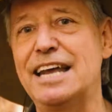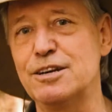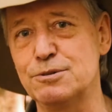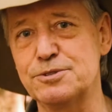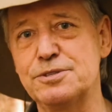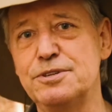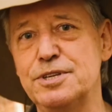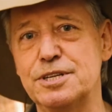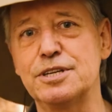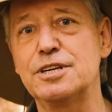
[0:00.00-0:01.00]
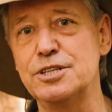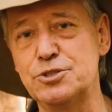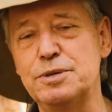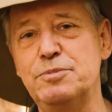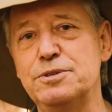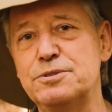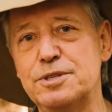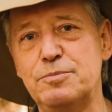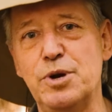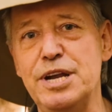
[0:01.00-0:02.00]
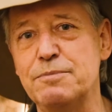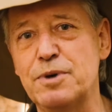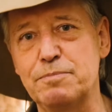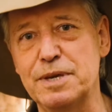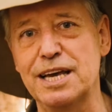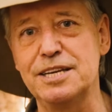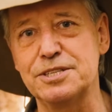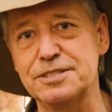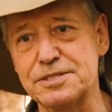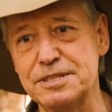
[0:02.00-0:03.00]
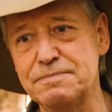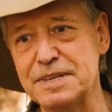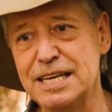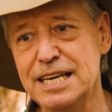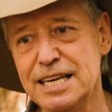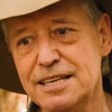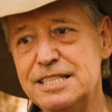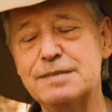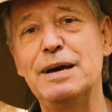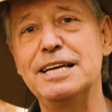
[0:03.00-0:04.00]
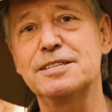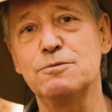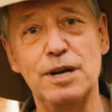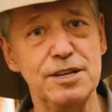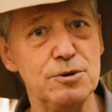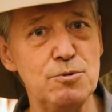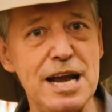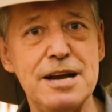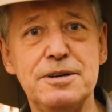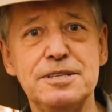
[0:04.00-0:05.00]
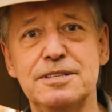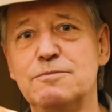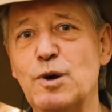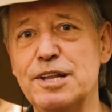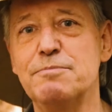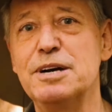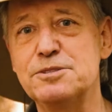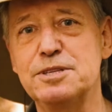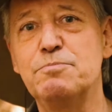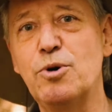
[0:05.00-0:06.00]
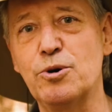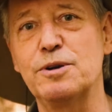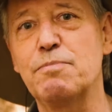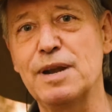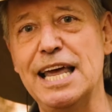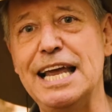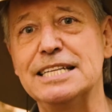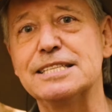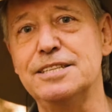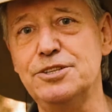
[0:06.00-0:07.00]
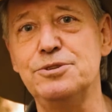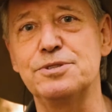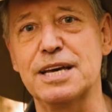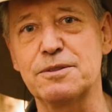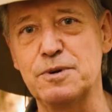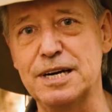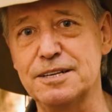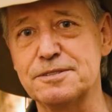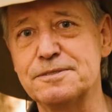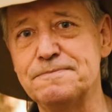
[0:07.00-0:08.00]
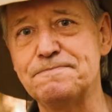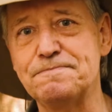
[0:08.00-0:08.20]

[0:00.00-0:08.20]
adults that could contribute to the breeding populations. This makes it one of the rarest and one of the most important plants in New South Wales.